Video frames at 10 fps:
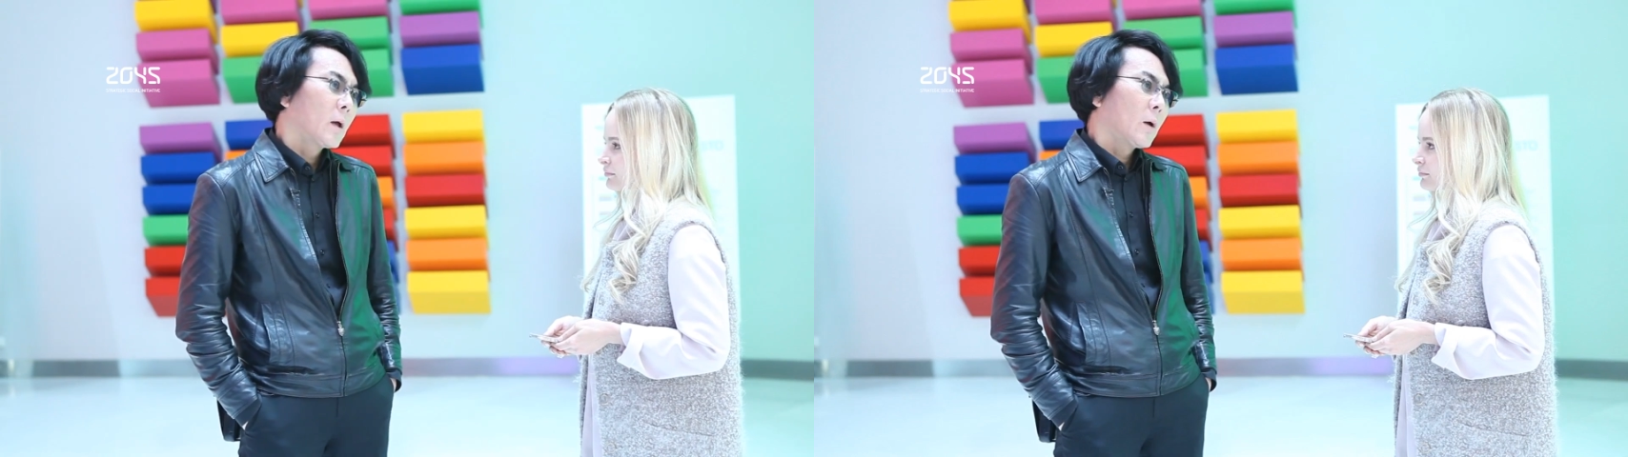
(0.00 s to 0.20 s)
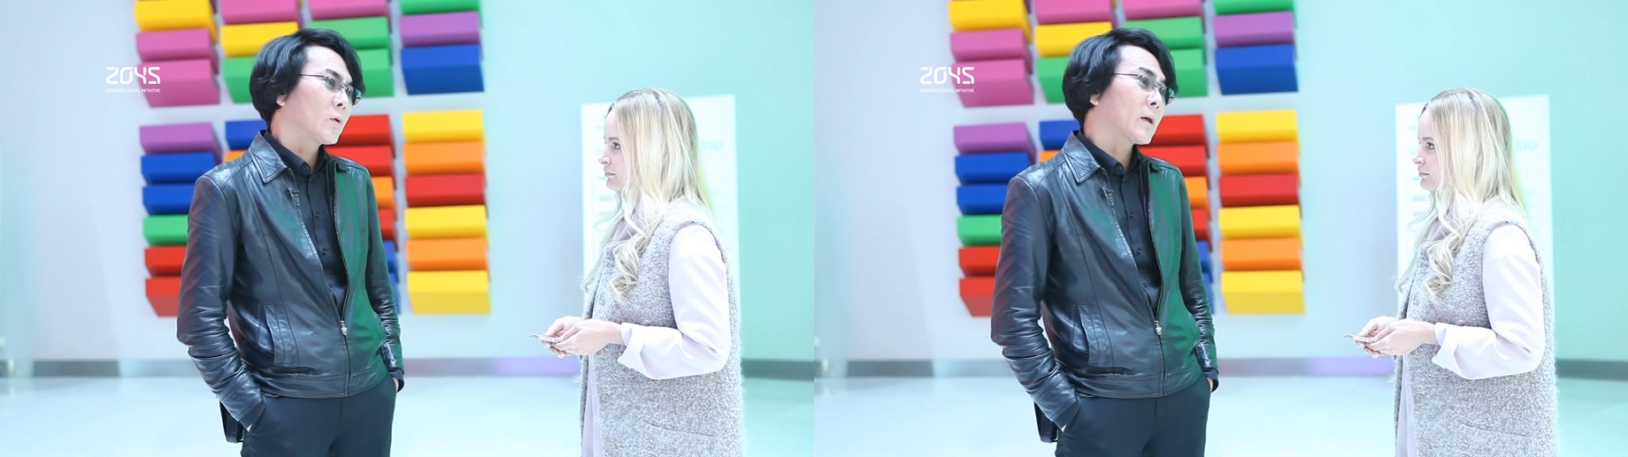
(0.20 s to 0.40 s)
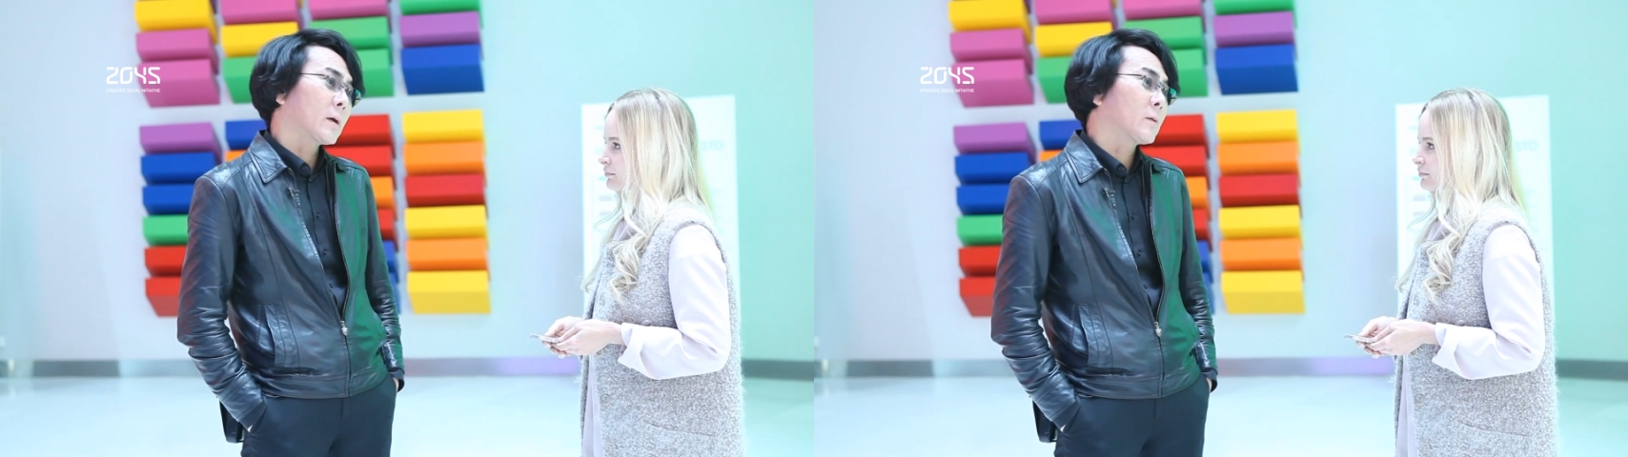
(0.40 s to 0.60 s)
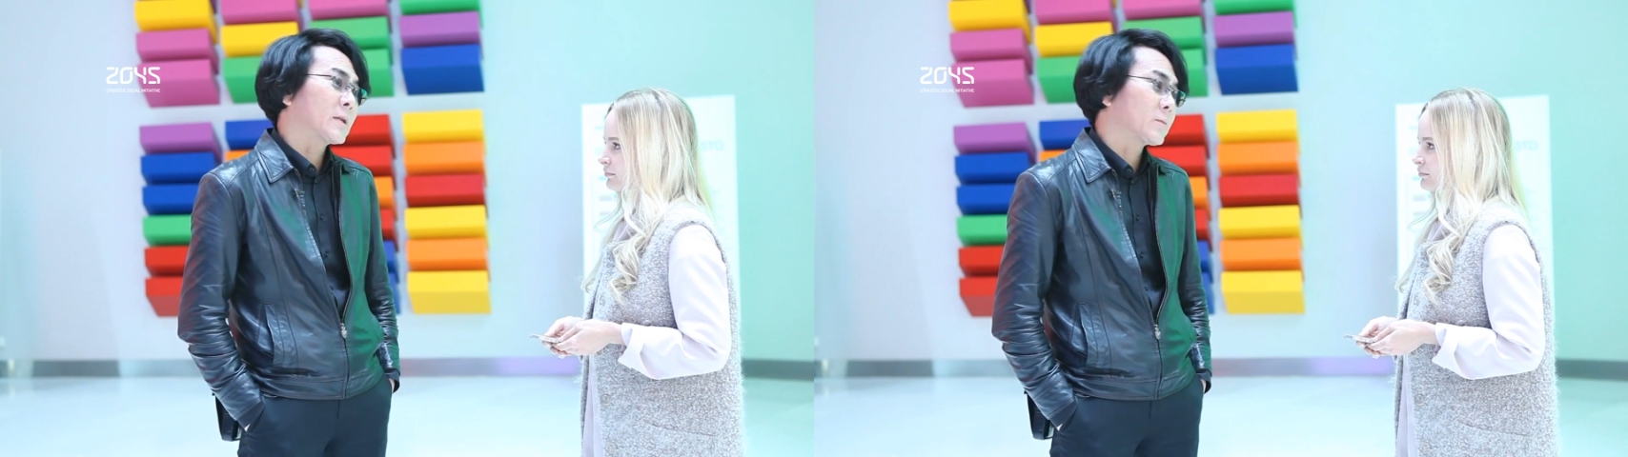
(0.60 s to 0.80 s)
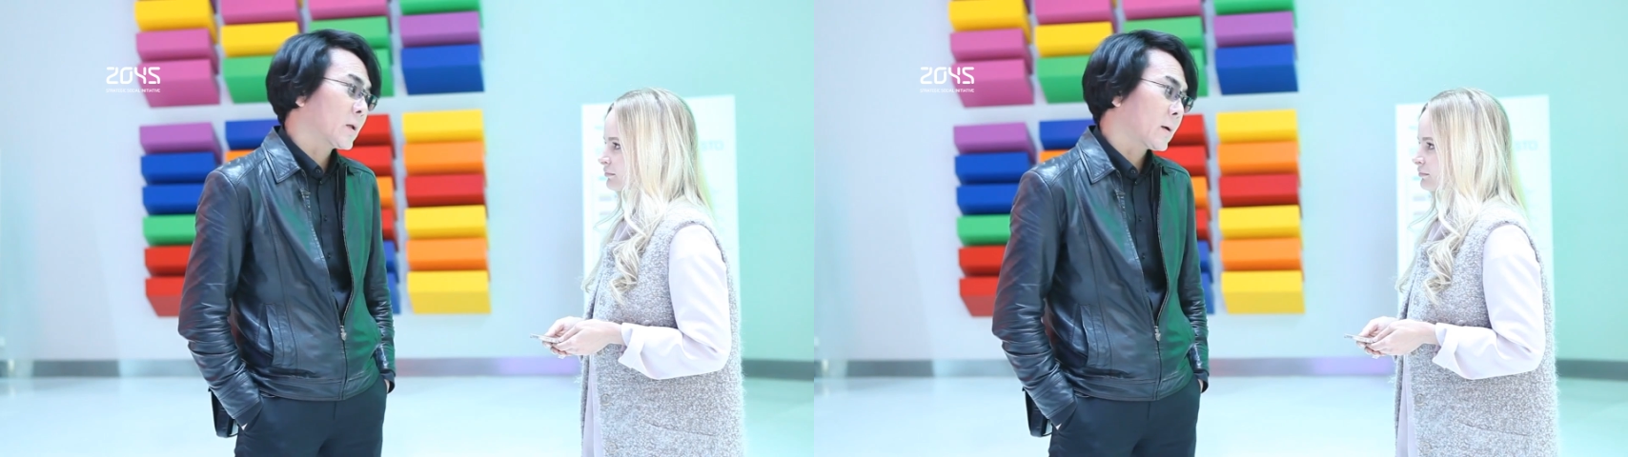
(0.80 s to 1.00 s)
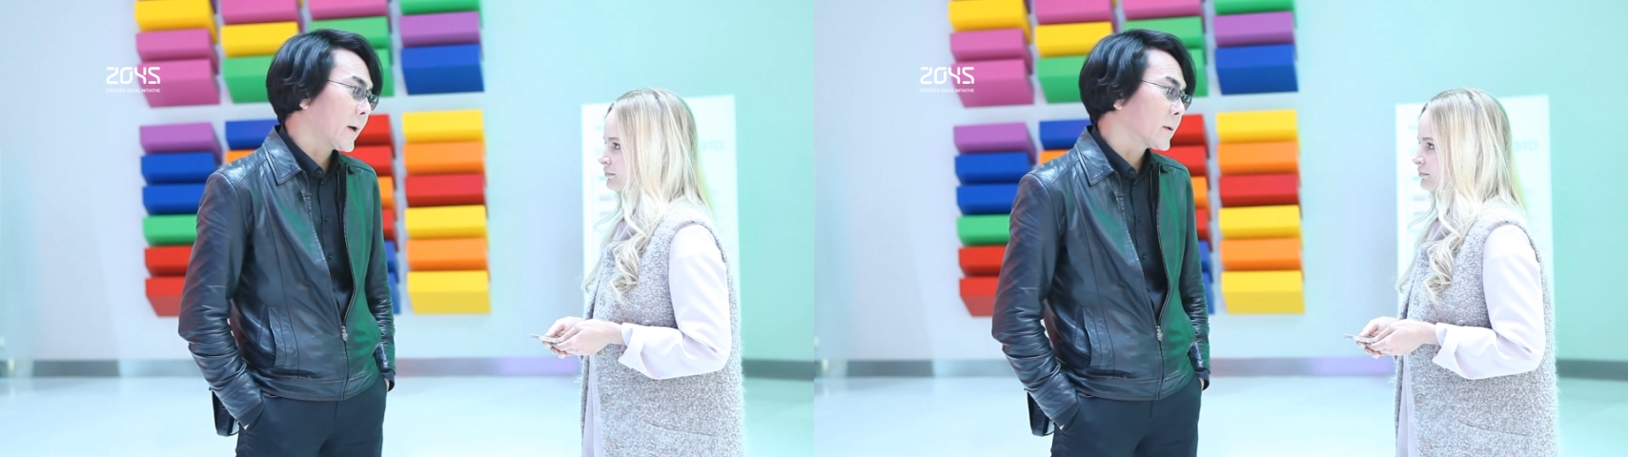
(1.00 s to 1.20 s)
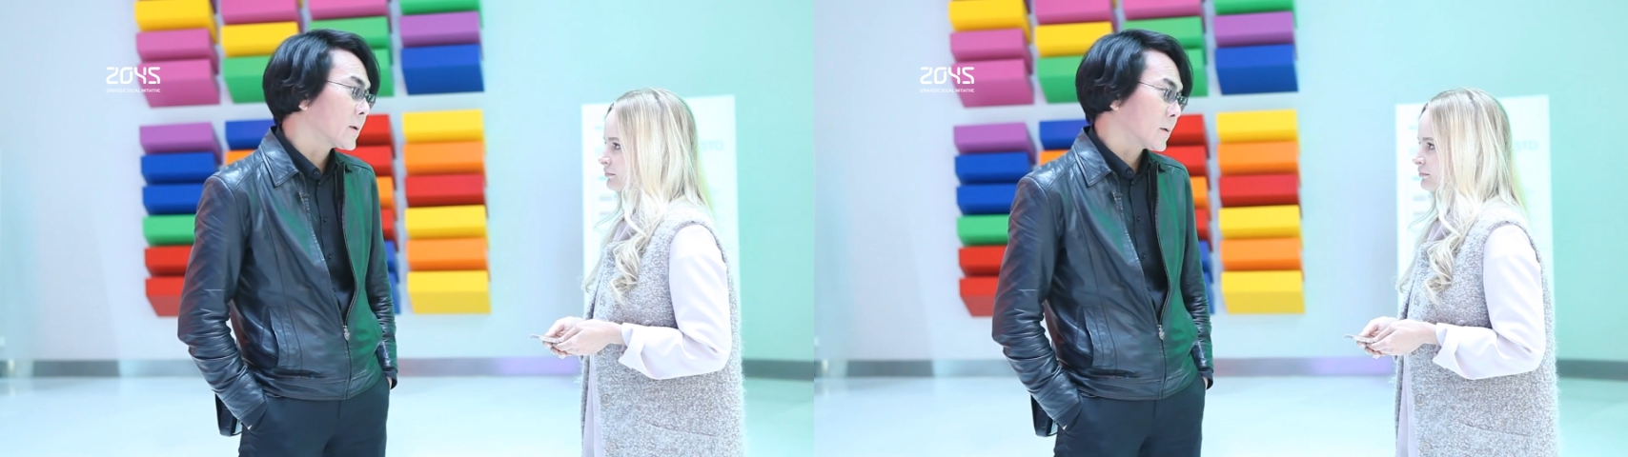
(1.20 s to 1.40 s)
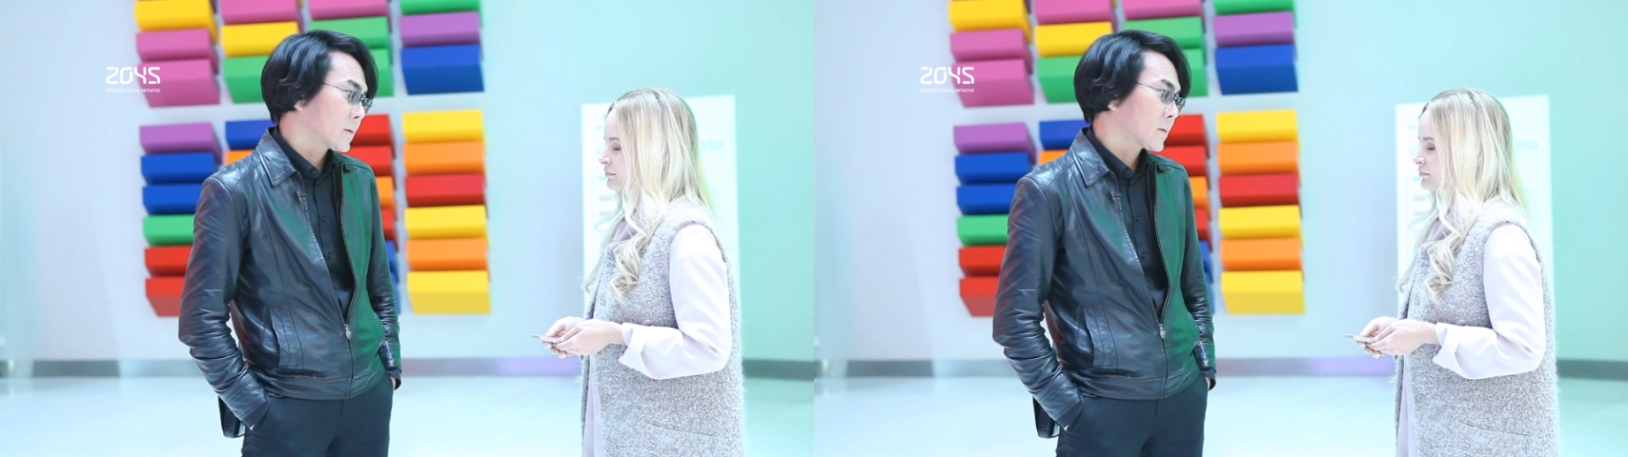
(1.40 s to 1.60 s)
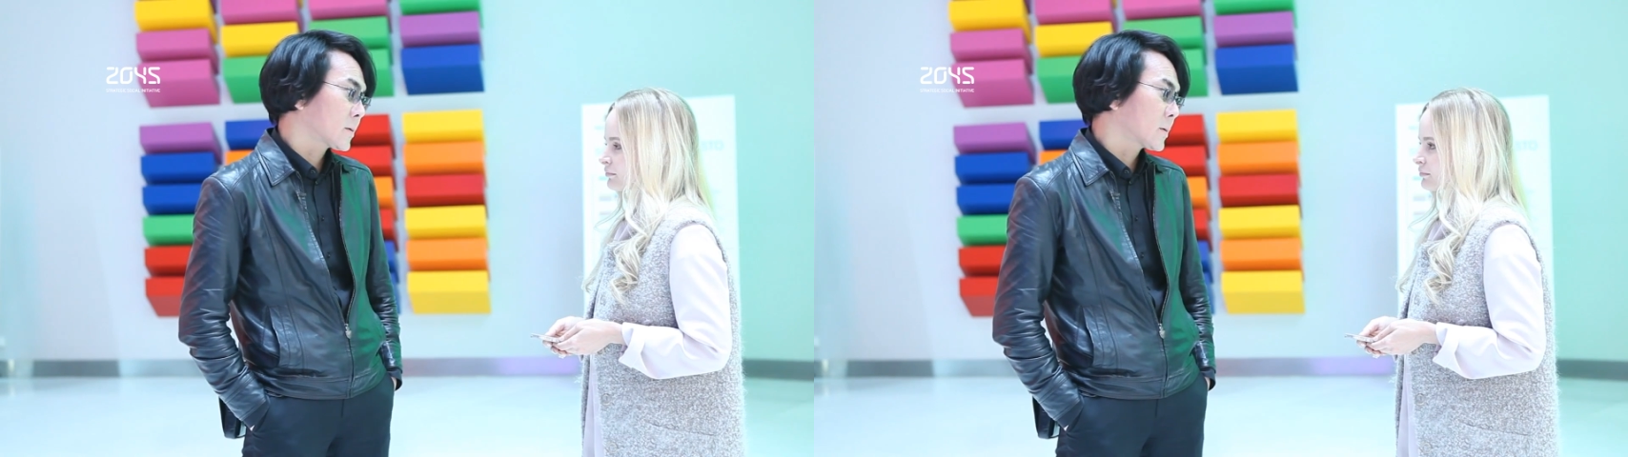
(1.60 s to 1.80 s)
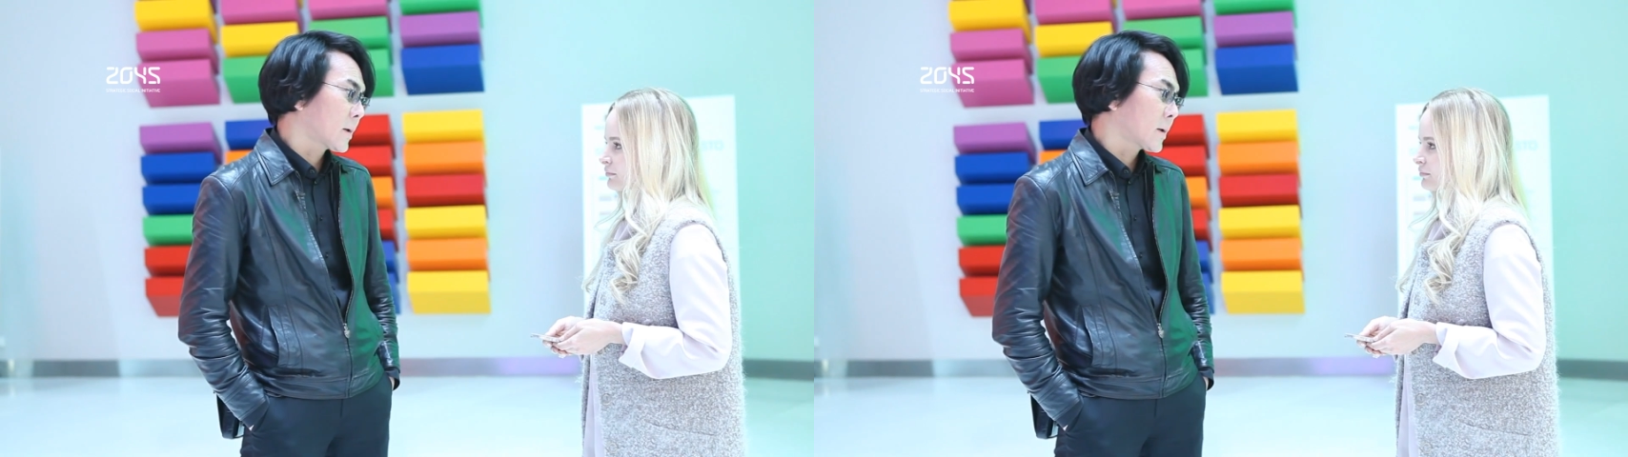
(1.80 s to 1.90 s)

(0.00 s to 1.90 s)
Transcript: get much better ideas